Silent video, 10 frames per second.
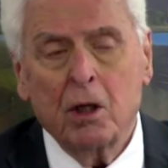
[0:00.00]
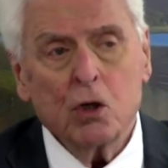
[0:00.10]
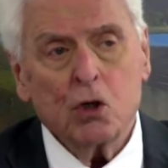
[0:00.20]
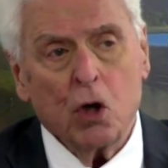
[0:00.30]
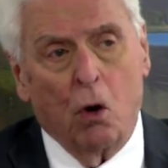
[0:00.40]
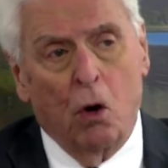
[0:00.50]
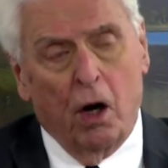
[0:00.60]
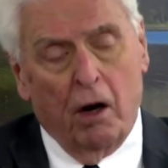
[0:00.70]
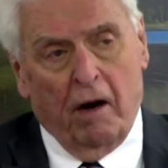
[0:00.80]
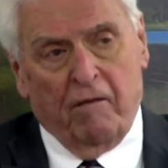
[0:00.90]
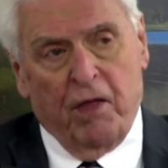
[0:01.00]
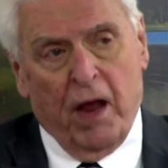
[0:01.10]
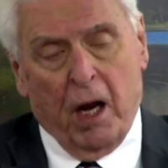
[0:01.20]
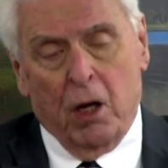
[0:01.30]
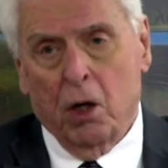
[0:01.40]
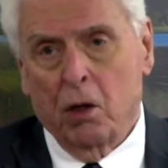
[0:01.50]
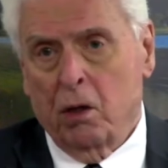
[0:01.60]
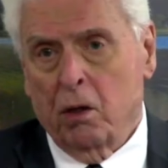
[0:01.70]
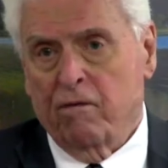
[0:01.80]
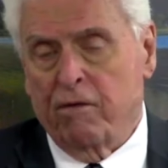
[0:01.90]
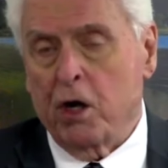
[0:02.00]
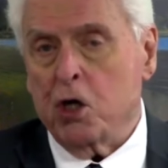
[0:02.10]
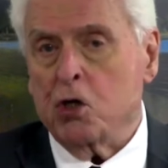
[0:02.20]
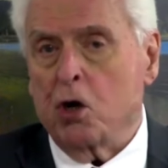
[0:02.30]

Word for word: So if they finish